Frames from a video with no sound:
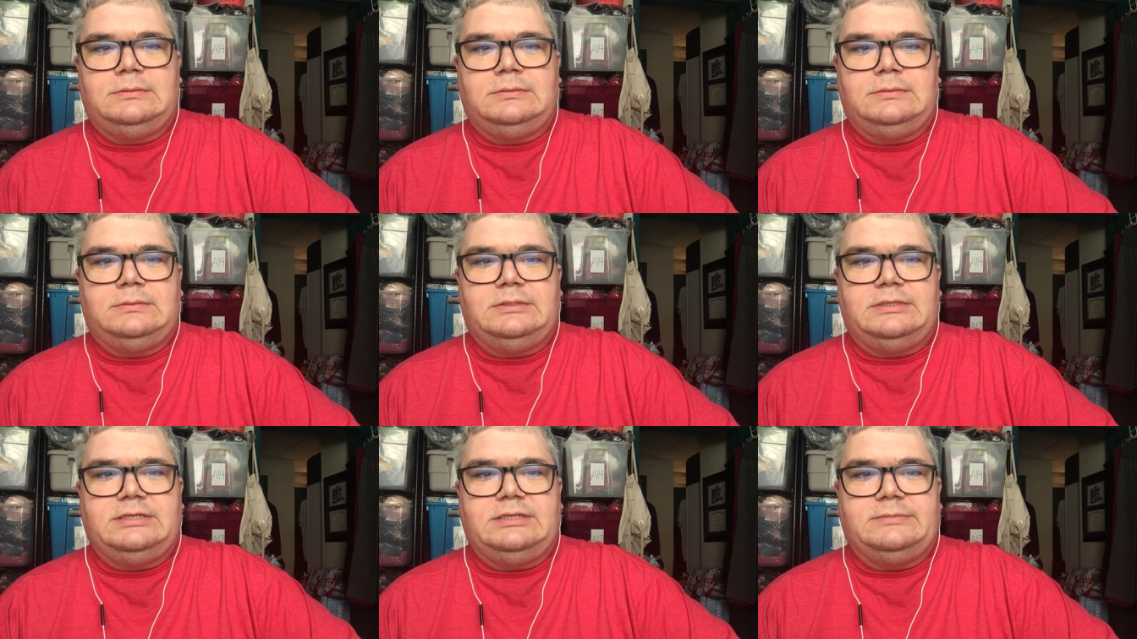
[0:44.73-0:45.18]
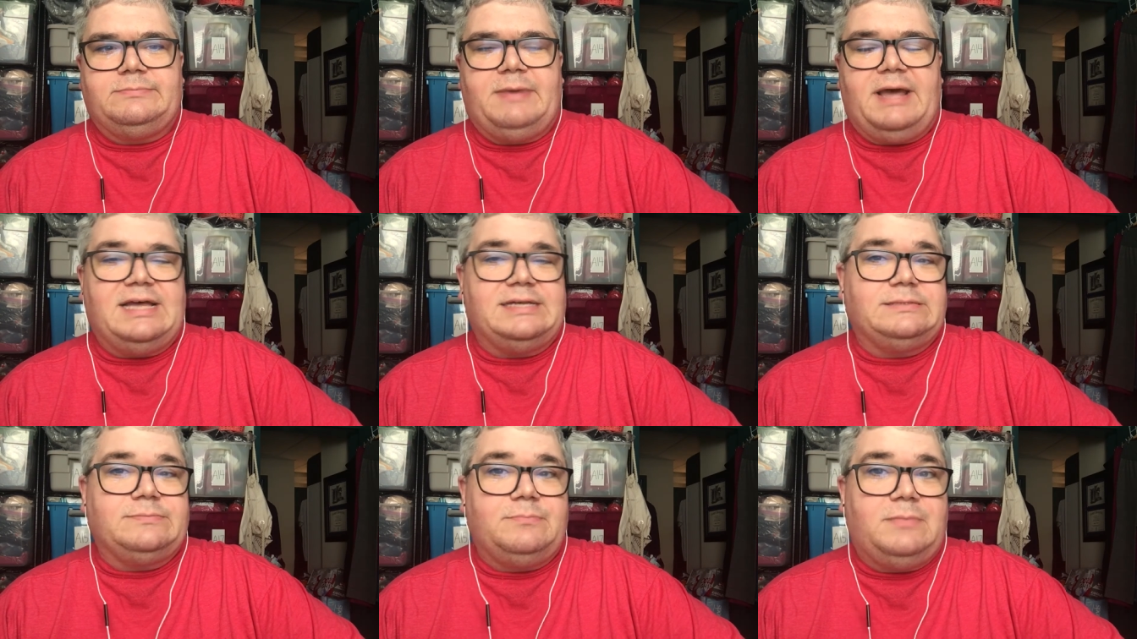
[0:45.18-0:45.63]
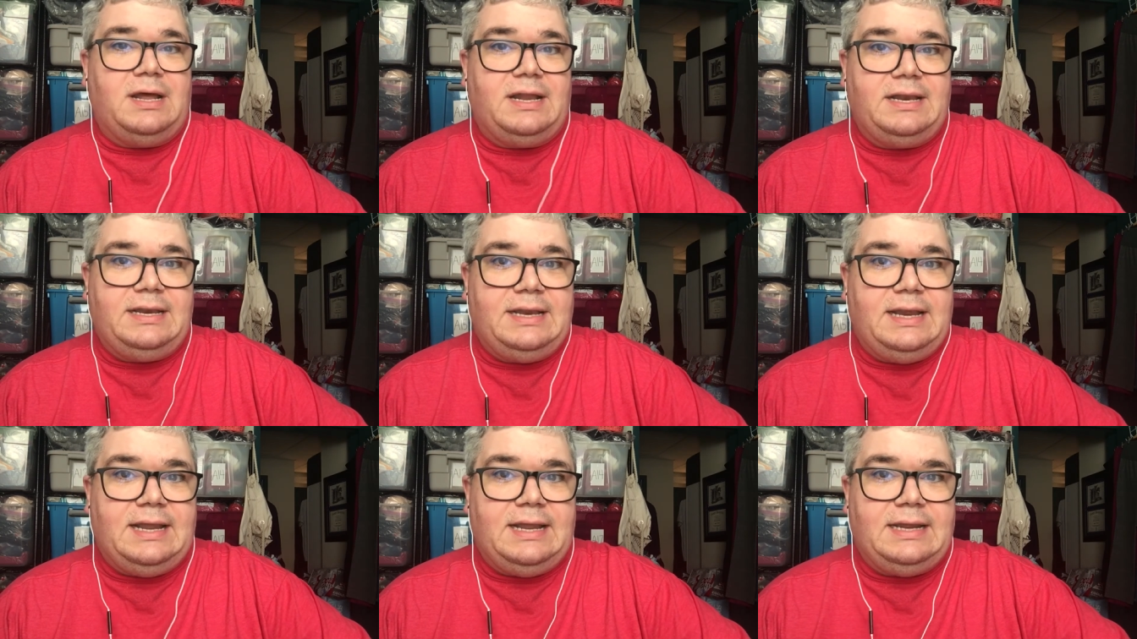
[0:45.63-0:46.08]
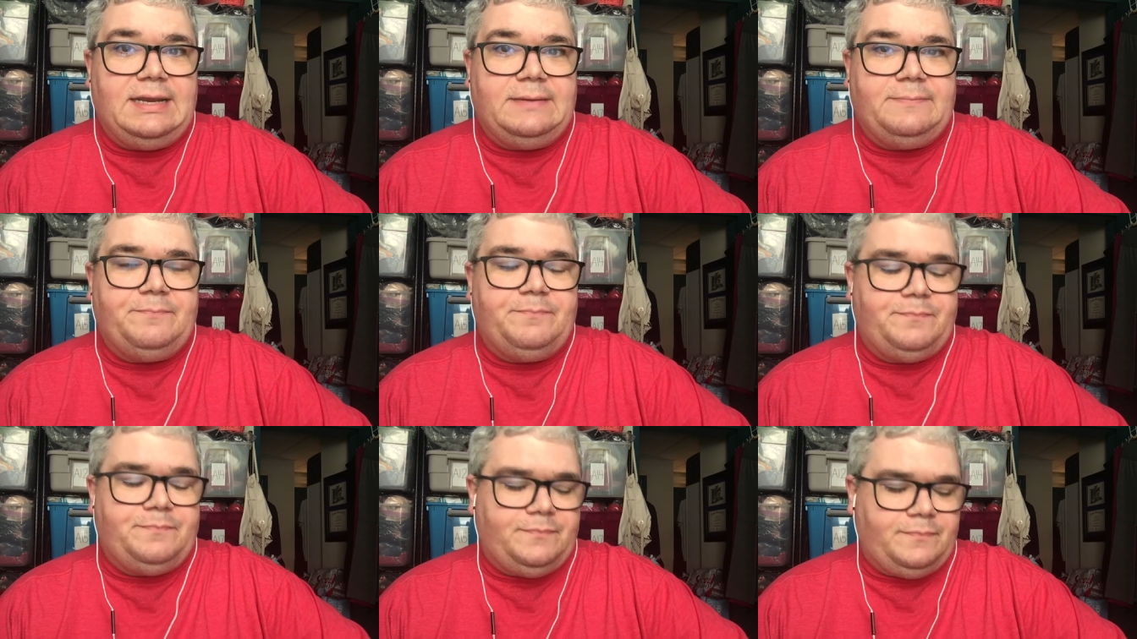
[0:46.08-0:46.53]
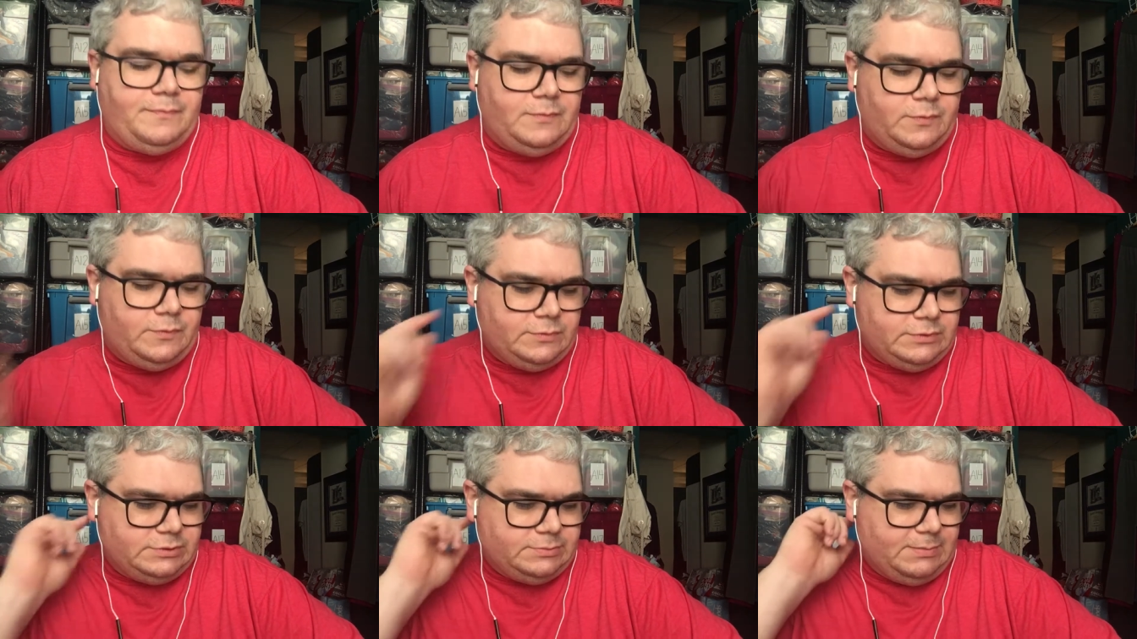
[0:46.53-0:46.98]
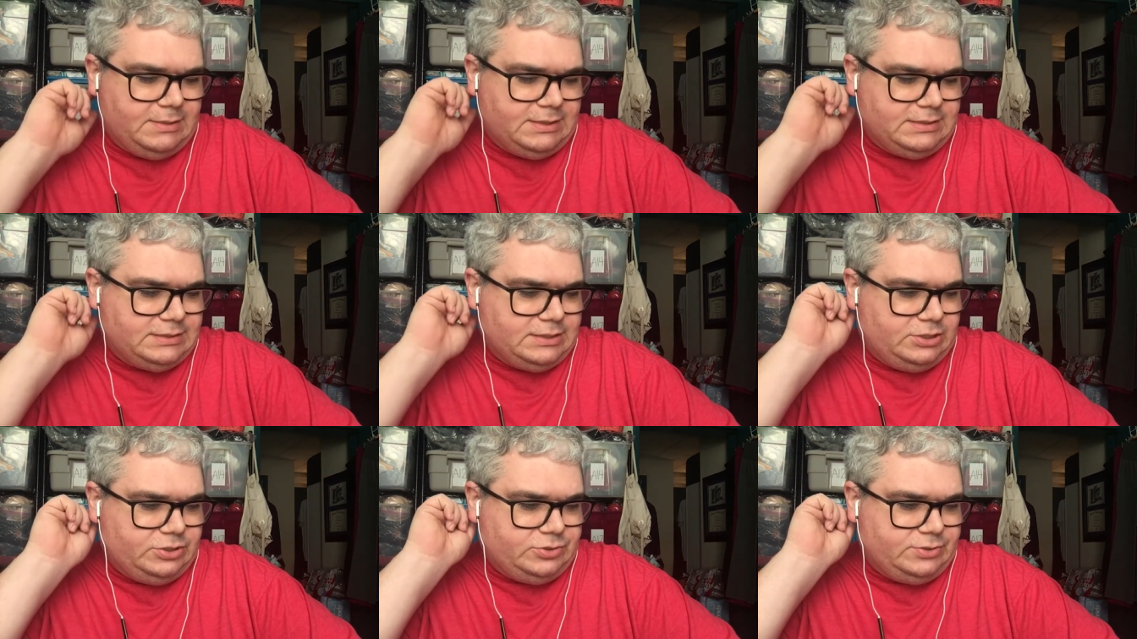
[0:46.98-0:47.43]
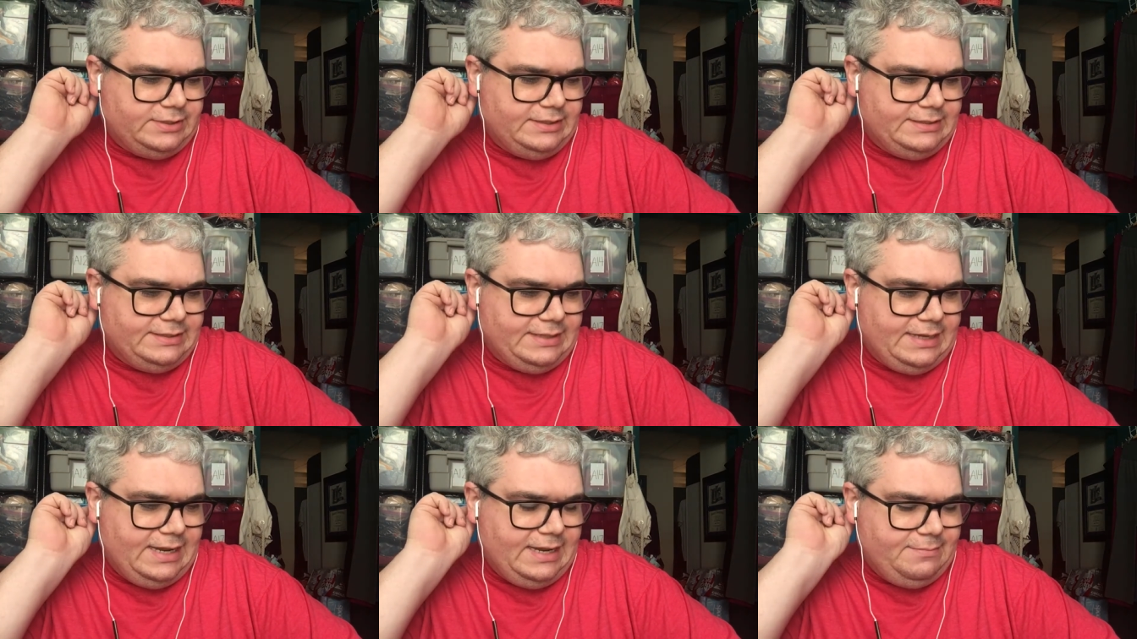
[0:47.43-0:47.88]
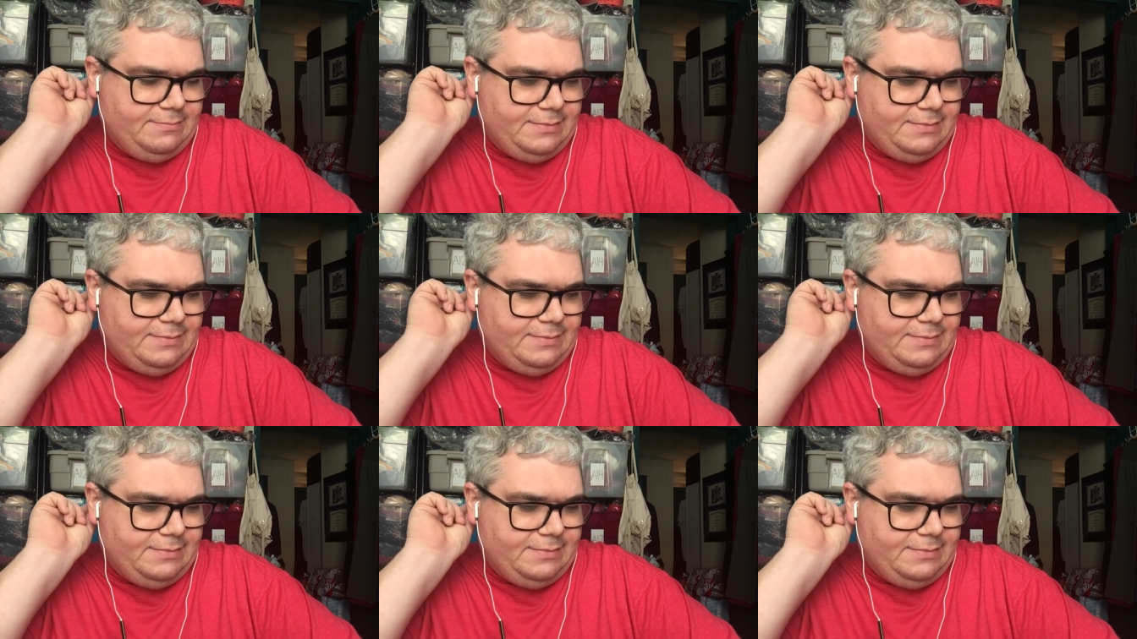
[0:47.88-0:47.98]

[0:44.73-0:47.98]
this past Monday was my surgery date,